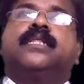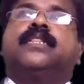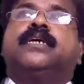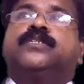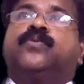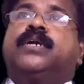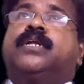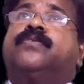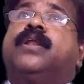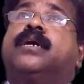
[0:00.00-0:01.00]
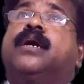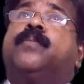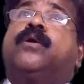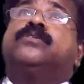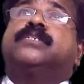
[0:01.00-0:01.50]
this water will
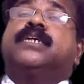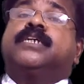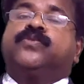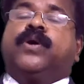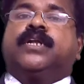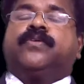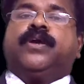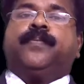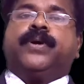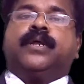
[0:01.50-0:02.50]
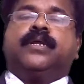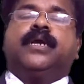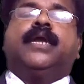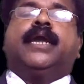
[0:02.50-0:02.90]
come outside as water vapor.